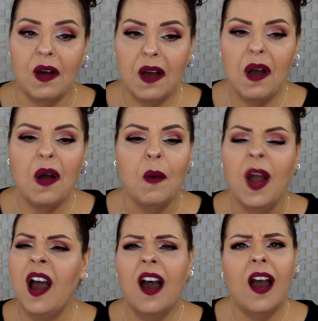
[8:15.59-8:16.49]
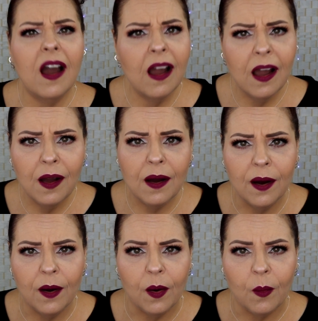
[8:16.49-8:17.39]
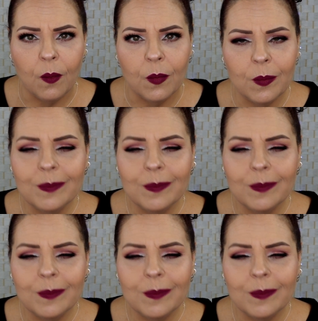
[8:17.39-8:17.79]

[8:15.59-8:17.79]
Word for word: oh, oh.